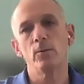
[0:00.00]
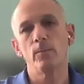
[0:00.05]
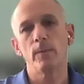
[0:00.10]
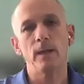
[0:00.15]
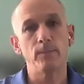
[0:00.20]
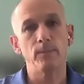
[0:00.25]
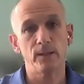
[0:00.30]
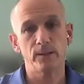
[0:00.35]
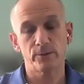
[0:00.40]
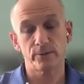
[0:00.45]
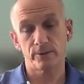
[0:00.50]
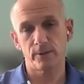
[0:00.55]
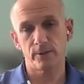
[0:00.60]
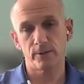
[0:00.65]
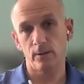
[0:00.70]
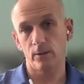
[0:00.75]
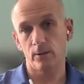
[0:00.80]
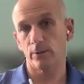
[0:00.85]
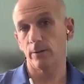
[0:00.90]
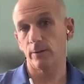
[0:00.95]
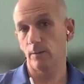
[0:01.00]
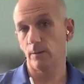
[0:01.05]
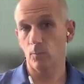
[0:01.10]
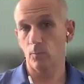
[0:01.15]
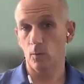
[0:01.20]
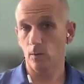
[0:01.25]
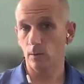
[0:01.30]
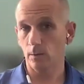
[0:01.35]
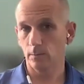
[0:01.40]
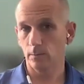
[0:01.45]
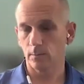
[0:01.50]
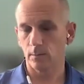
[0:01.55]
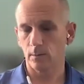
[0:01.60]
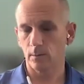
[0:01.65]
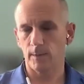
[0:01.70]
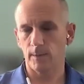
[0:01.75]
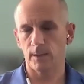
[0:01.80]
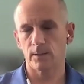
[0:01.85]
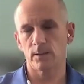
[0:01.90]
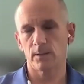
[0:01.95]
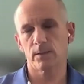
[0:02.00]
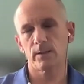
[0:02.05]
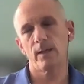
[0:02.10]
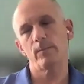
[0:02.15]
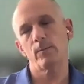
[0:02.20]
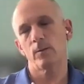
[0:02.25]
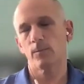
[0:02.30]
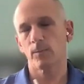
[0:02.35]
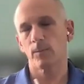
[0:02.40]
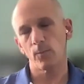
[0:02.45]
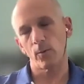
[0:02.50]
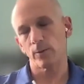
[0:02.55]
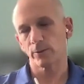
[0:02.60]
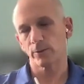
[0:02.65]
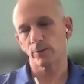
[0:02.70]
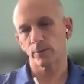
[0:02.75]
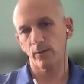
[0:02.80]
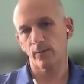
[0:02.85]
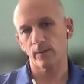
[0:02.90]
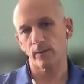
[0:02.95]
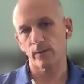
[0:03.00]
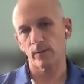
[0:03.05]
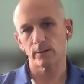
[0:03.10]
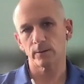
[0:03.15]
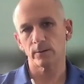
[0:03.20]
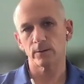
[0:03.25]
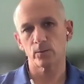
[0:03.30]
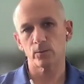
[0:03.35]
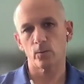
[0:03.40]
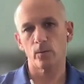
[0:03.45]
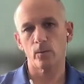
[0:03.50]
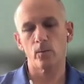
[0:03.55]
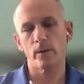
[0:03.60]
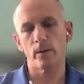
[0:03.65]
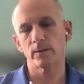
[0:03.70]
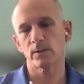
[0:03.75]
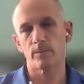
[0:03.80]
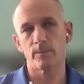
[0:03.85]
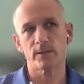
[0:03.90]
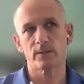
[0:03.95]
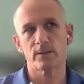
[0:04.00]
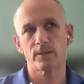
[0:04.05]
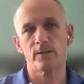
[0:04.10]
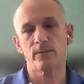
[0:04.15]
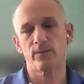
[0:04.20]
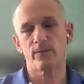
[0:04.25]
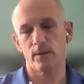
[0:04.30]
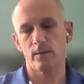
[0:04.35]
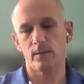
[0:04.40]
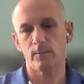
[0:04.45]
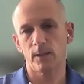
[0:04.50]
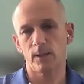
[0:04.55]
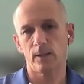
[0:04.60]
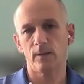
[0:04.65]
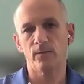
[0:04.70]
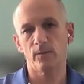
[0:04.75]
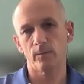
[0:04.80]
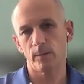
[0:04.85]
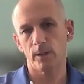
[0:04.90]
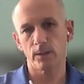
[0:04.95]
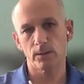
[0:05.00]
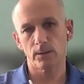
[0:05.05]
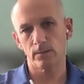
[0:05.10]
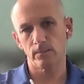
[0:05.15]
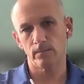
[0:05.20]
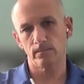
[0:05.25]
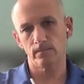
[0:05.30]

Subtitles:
who may be interested in learning more about the Sleipner proportional thrusters, where's the best place for them to get information?